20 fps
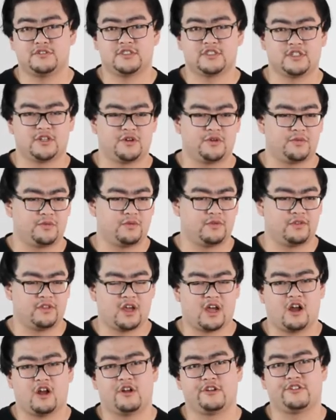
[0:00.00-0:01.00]
so
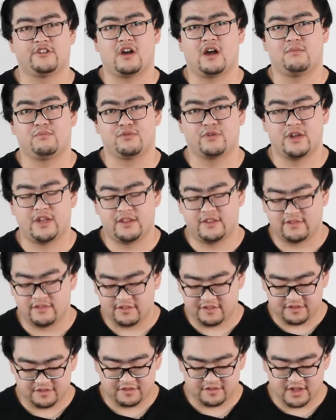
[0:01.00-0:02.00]
not hard to operate
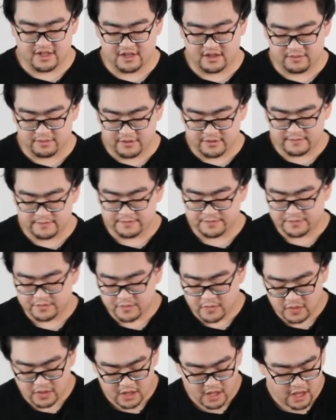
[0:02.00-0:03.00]
this setup.
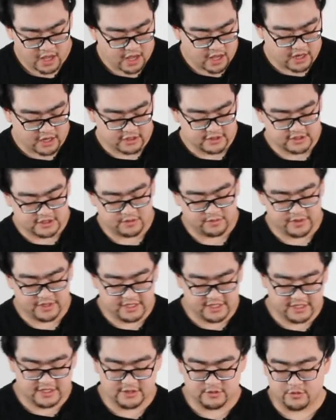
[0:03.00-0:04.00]
And also
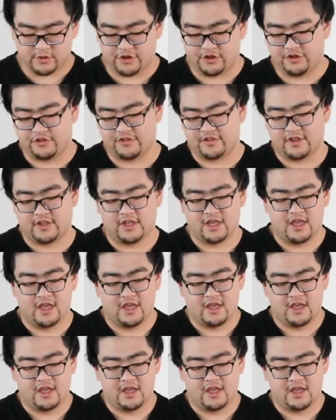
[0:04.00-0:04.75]
because we're using,